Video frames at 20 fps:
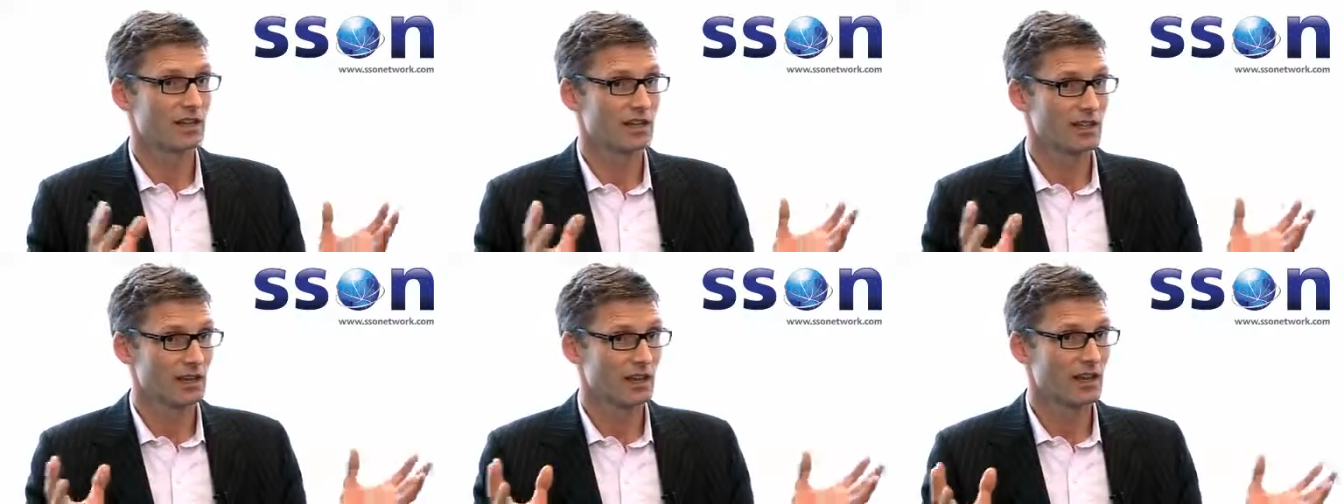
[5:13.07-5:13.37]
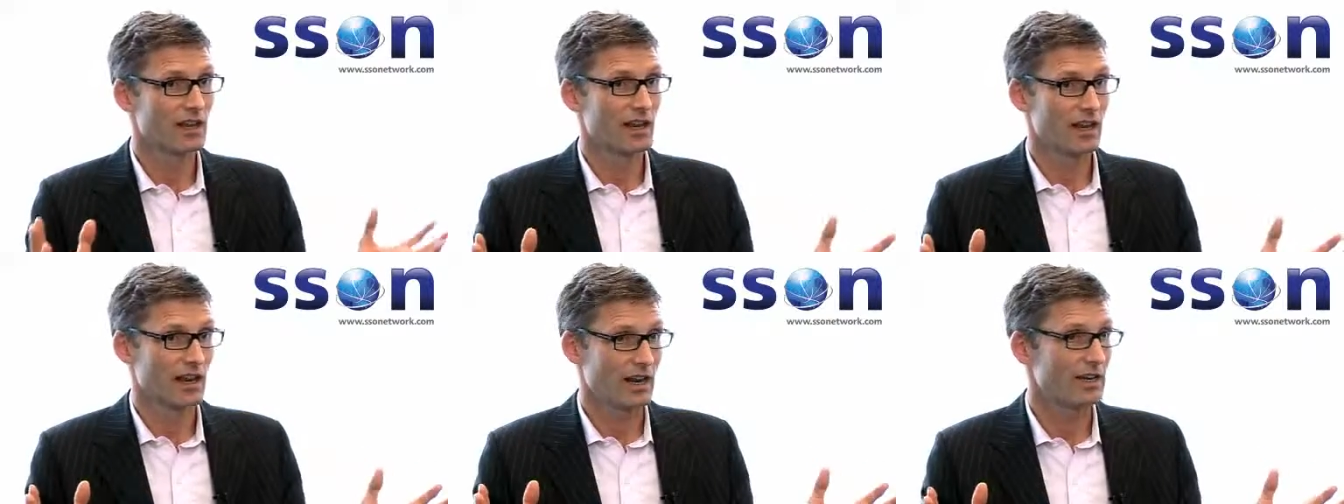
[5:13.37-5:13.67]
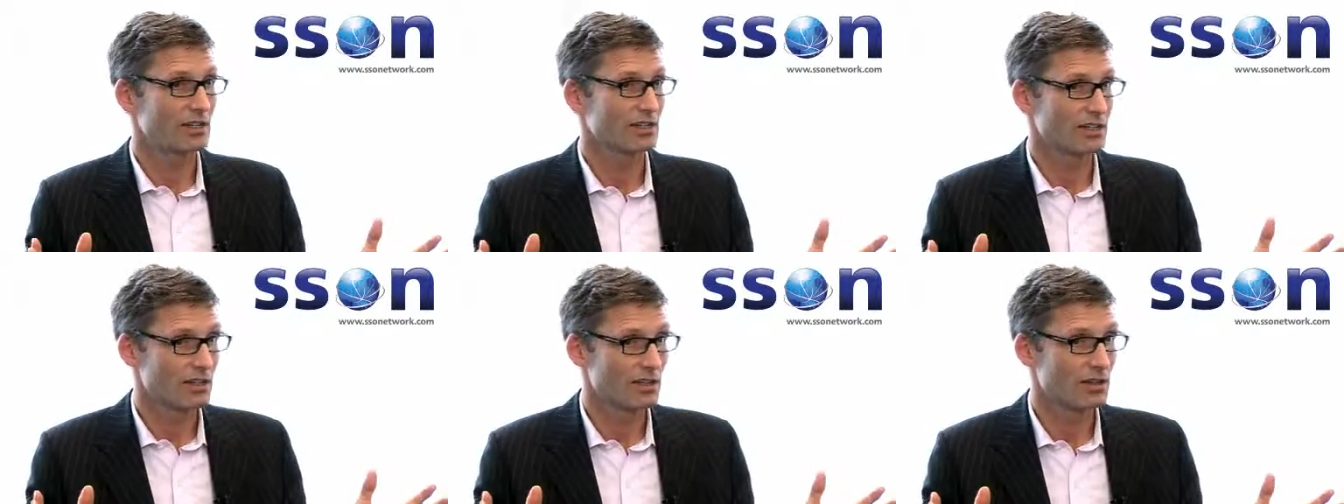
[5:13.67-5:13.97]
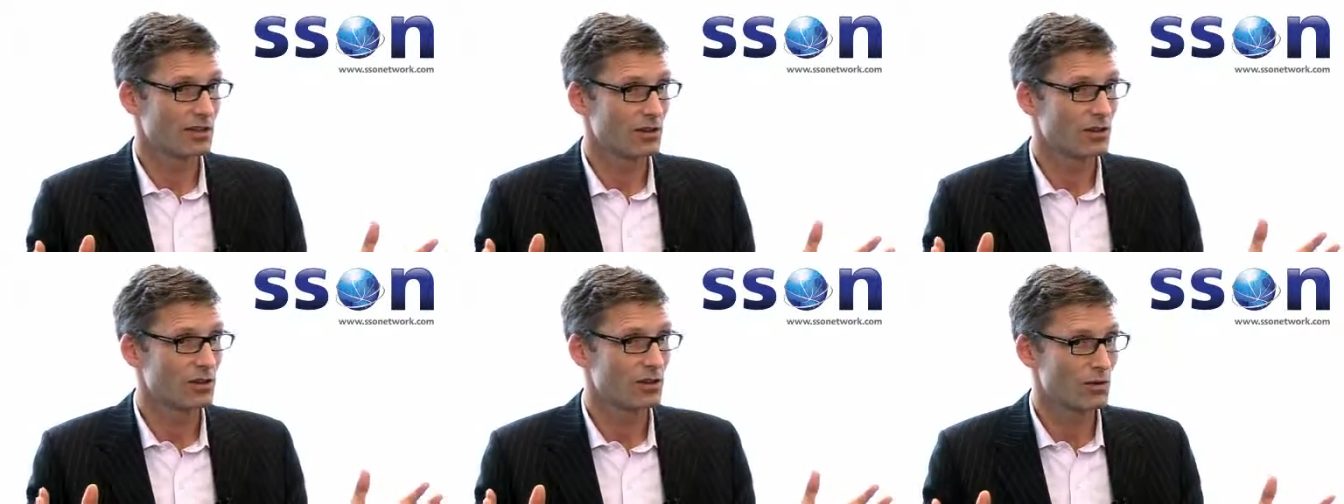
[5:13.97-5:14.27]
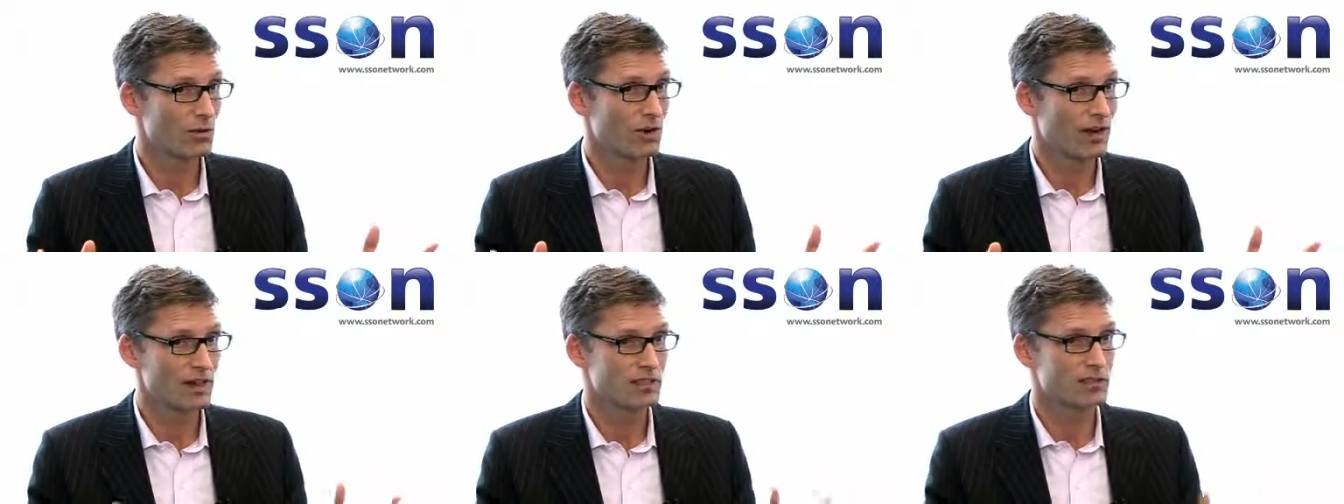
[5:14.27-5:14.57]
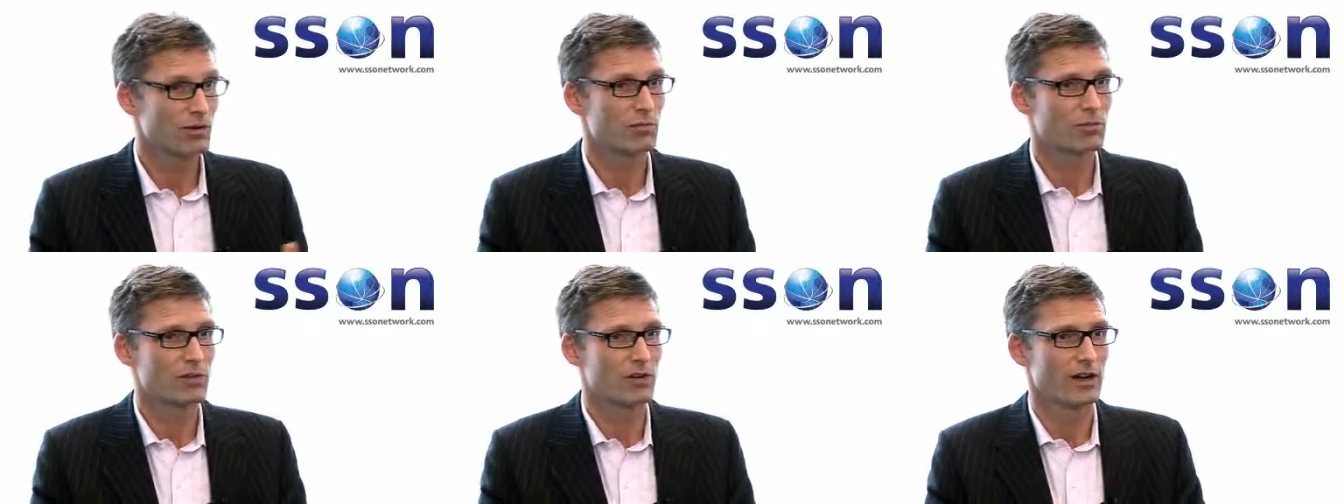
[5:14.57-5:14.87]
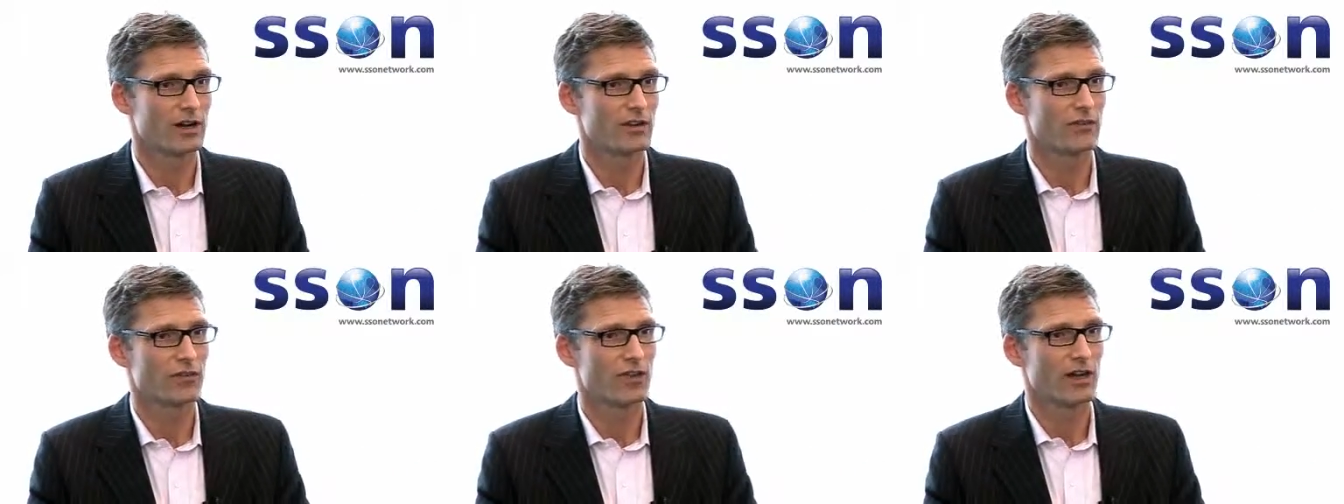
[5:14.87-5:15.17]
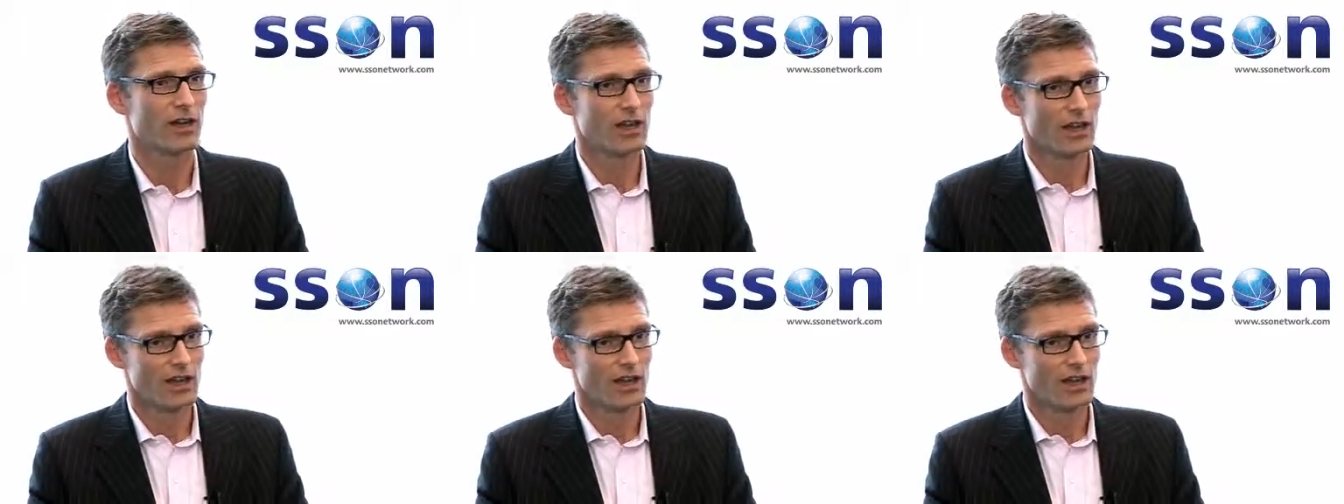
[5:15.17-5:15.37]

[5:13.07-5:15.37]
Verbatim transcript: and, and actually the, the way it operates.